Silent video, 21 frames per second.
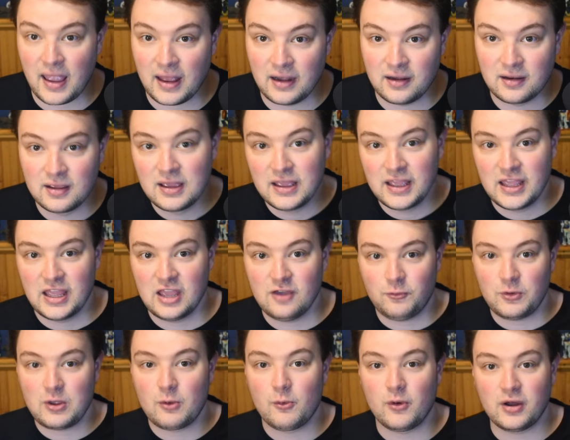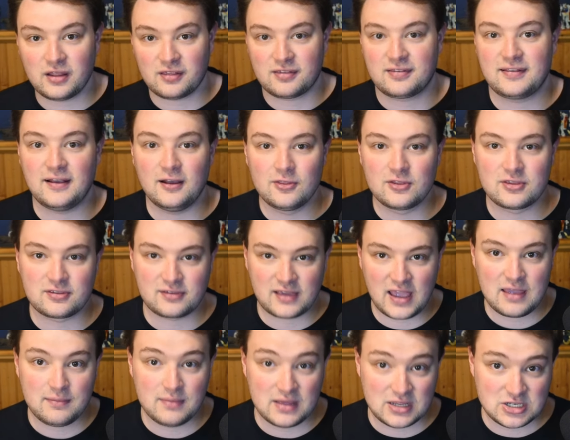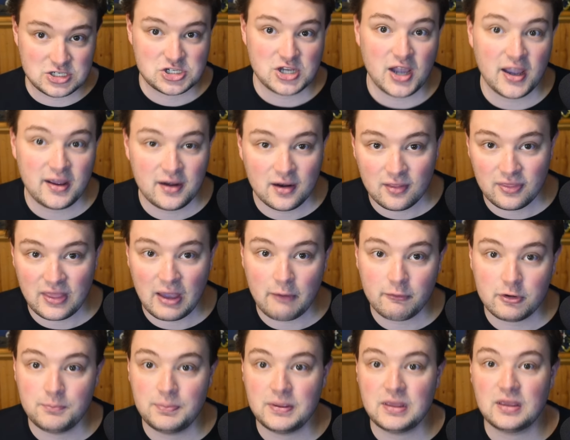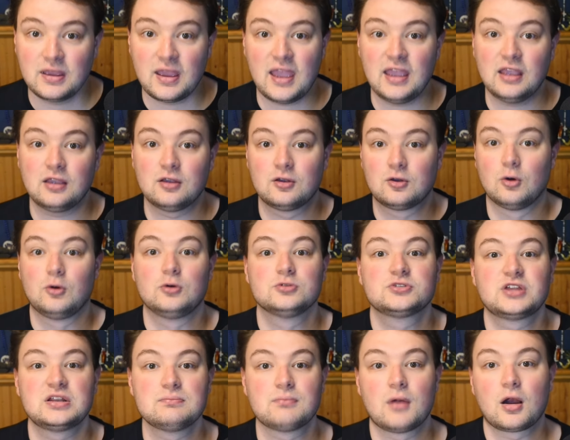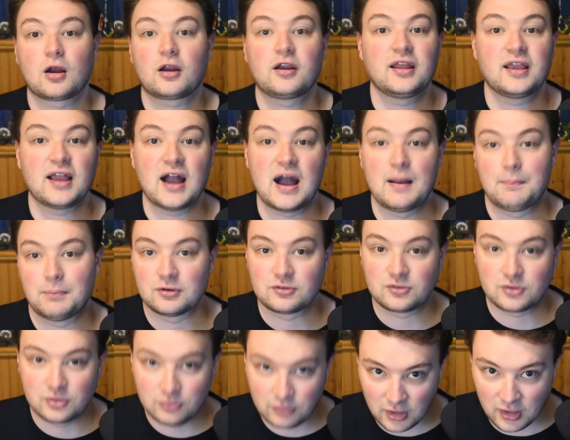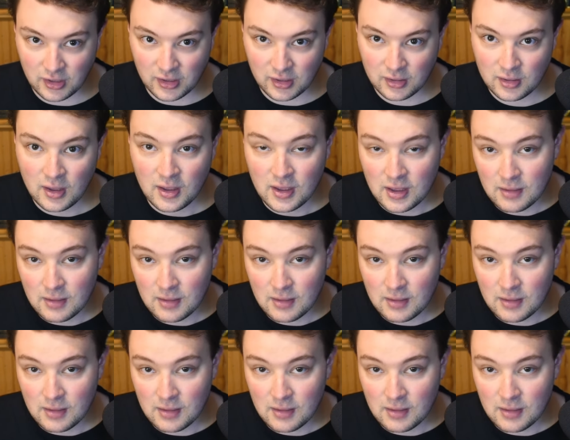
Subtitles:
and if we want to sell this game in China, that would be a golden marketing opportunity.